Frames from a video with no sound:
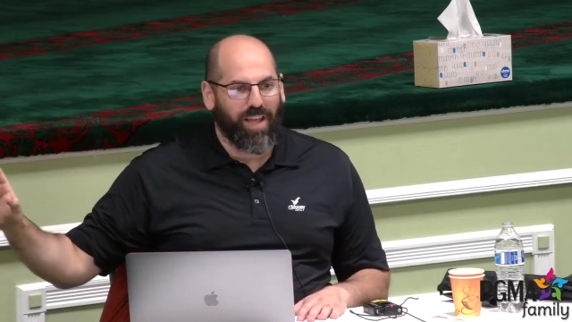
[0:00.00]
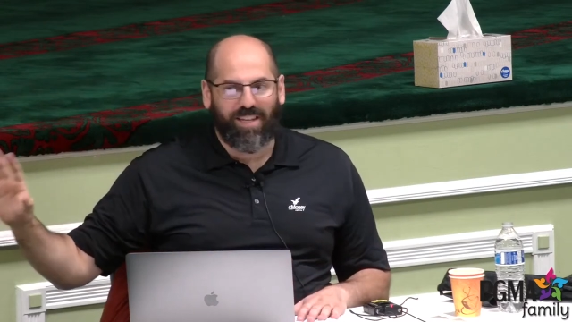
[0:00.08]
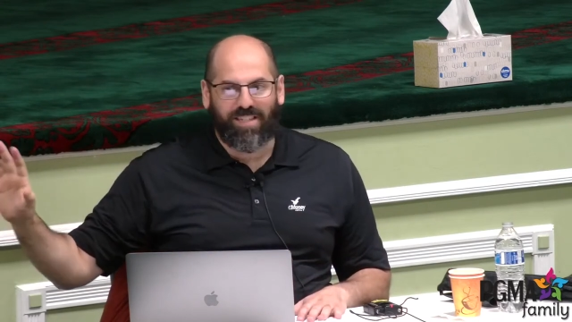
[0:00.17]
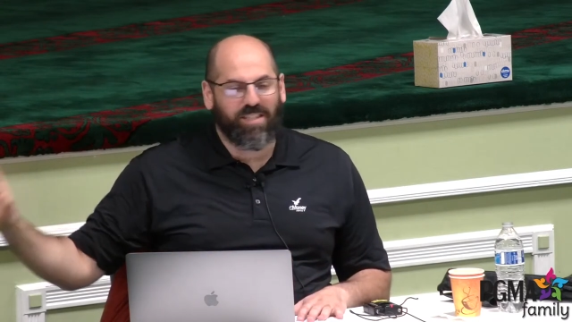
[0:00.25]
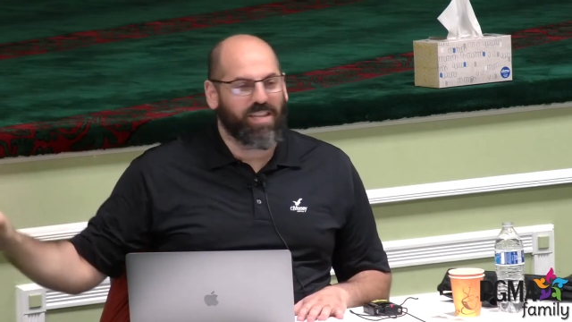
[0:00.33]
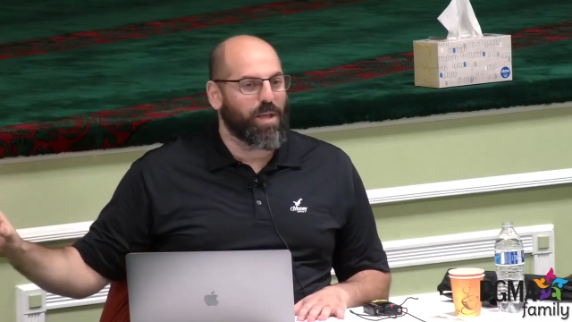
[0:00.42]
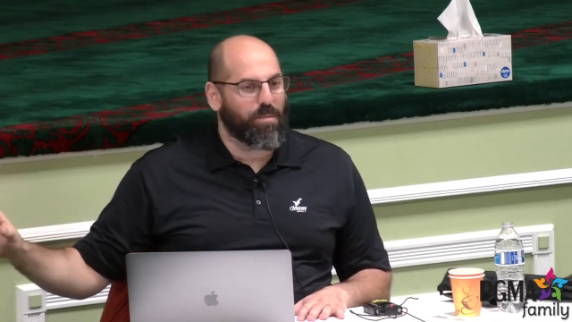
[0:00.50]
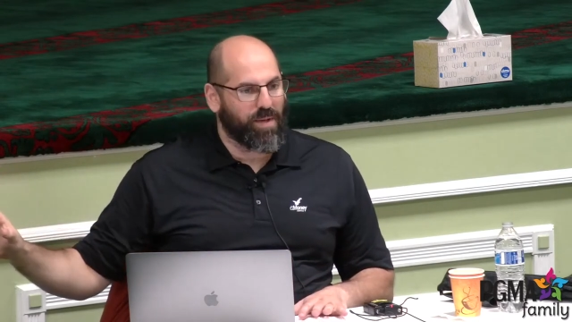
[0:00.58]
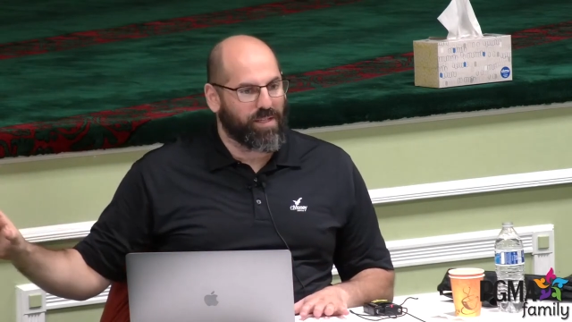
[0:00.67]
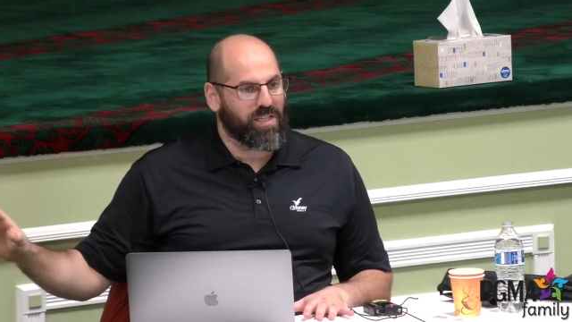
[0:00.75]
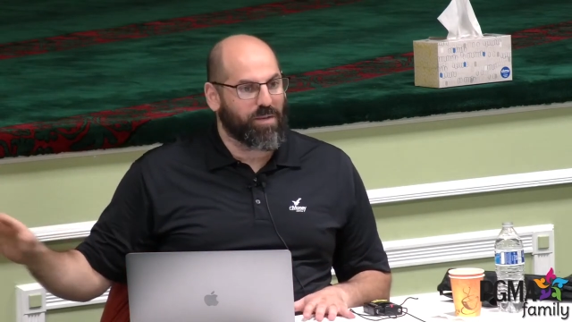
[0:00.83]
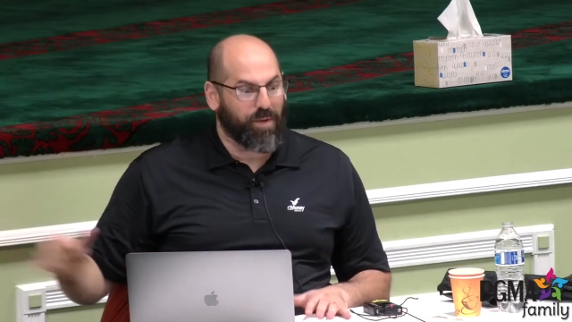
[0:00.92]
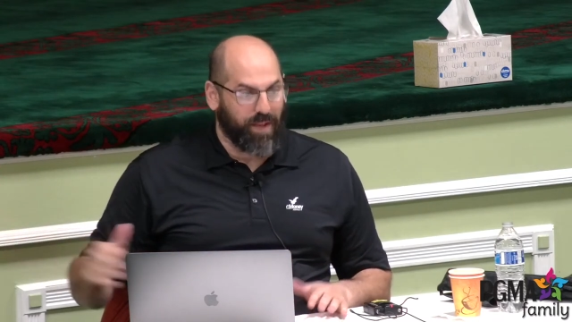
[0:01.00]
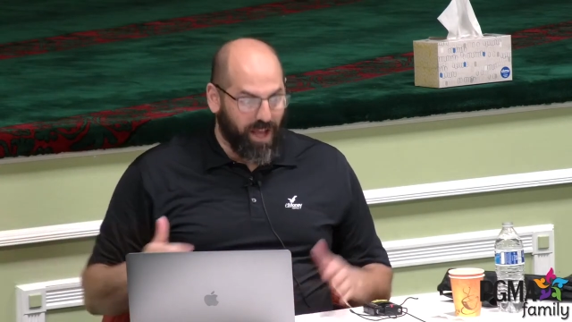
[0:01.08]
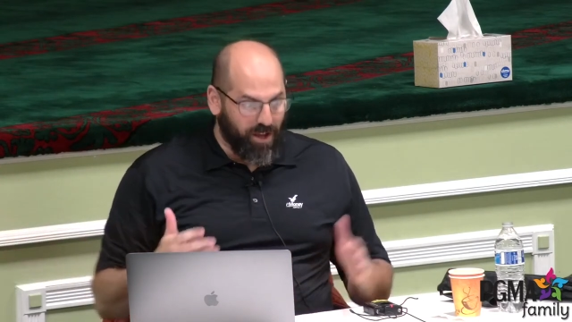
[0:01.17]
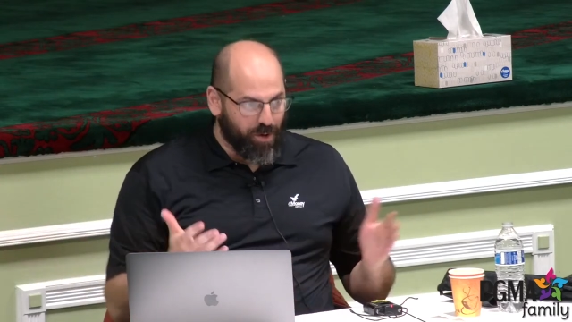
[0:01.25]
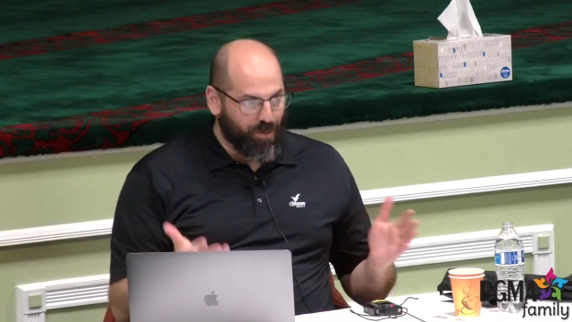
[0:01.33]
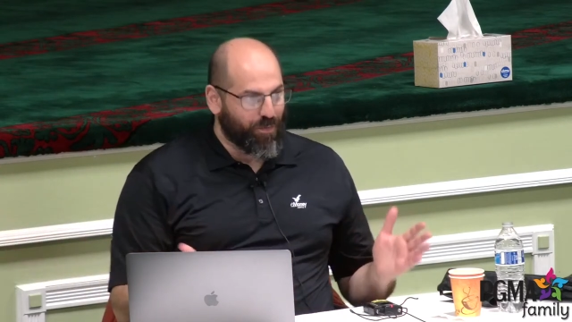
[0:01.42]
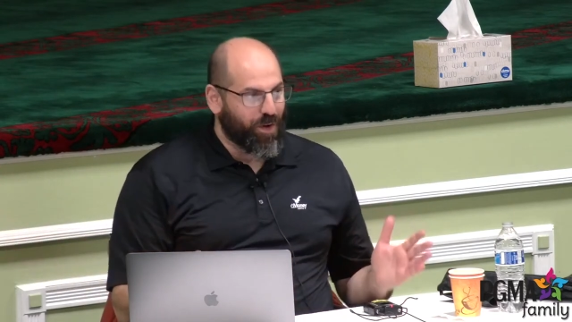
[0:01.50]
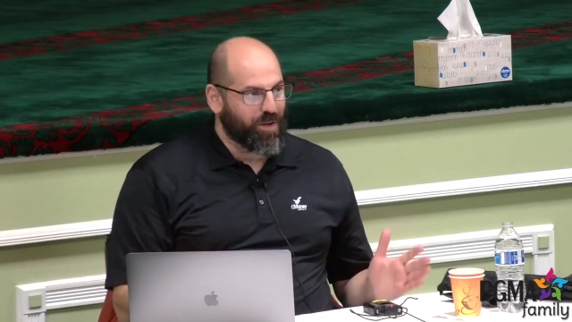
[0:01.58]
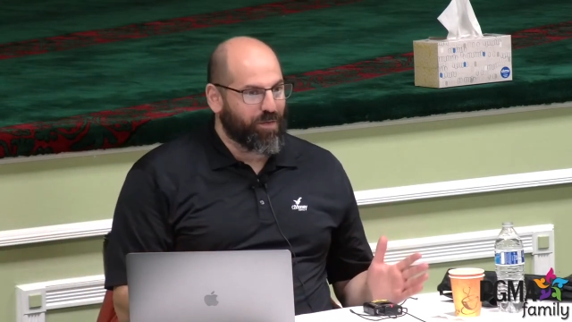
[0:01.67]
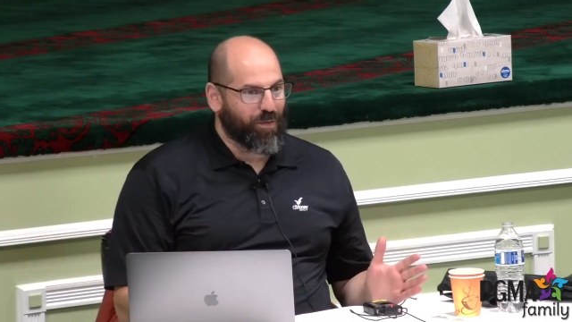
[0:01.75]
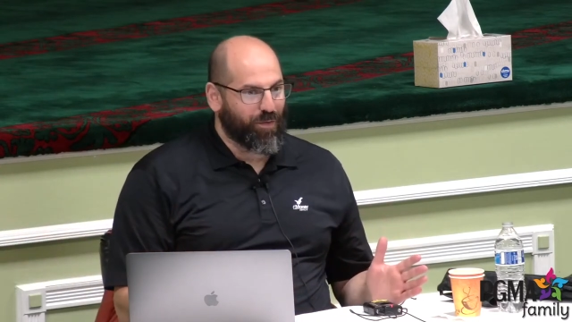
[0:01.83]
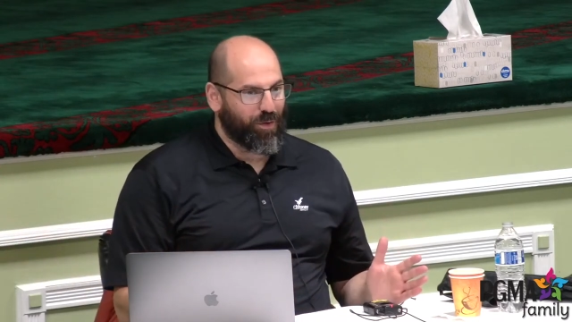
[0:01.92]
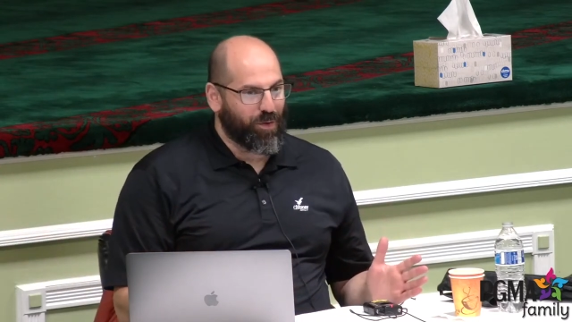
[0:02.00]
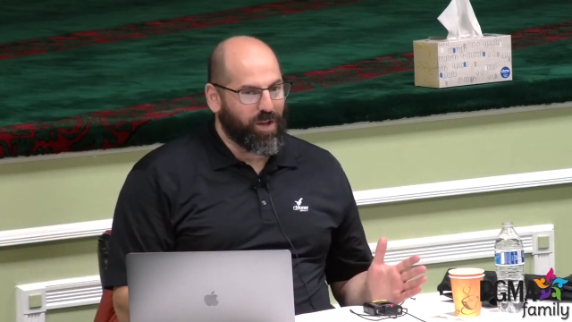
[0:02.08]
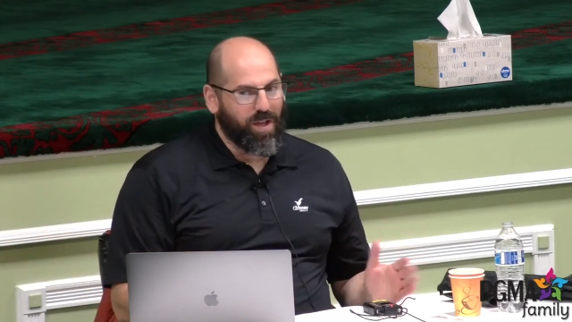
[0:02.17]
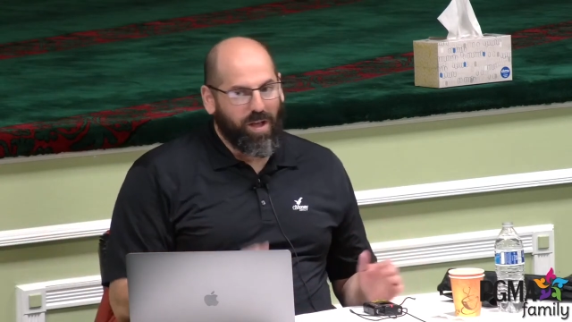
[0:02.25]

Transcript: stay busy, but now you're in front of the food.